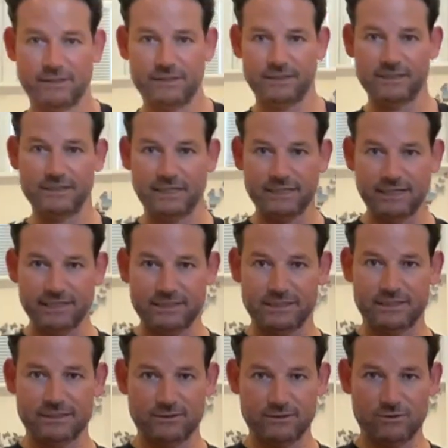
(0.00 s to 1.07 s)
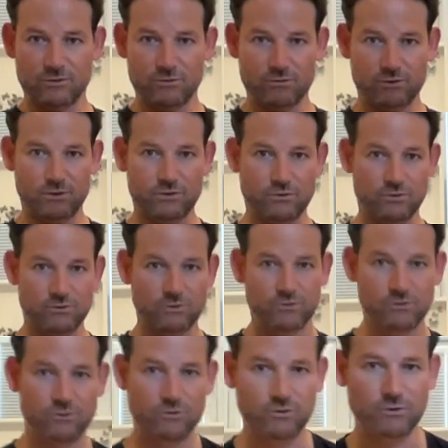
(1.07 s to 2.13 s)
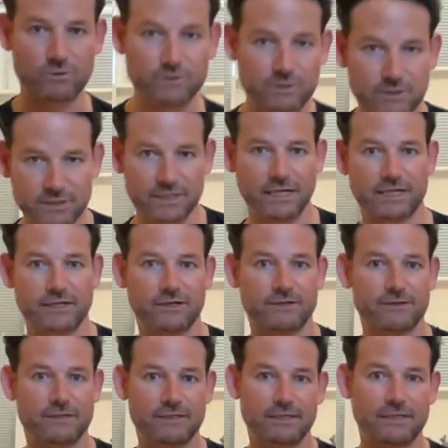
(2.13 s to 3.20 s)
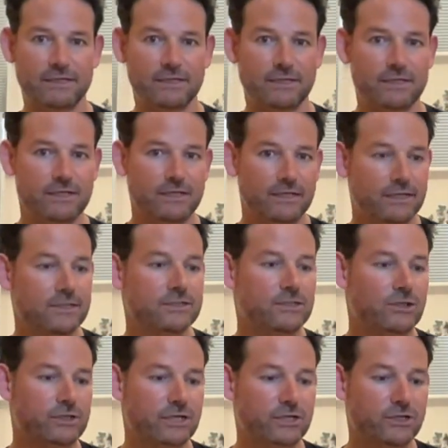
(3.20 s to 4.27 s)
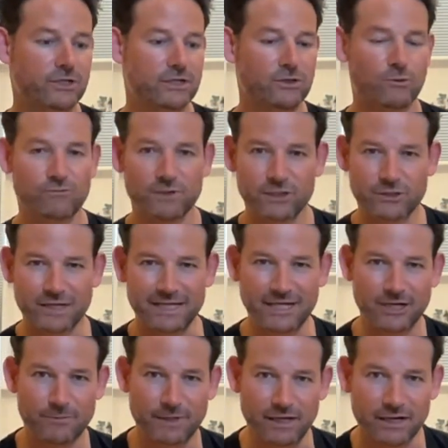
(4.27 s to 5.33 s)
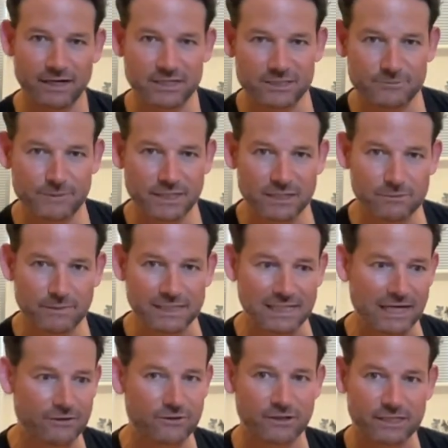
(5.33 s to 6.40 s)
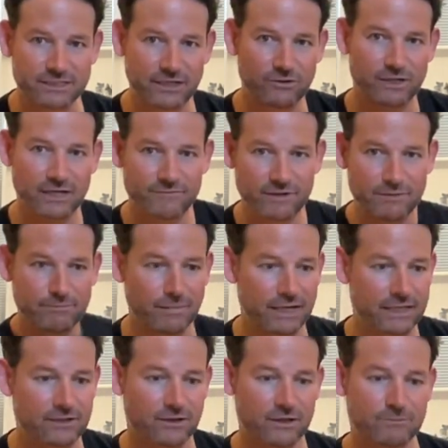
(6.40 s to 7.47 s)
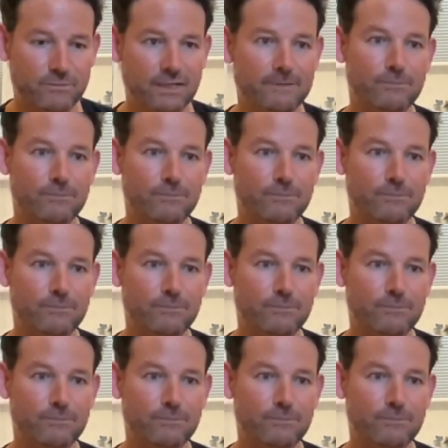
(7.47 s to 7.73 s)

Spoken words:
Isn't that nice? Ooh, tiger. Looking good. Hopefully you can hear me. I'm going to speak a little bit louder because I don't have any mic on me.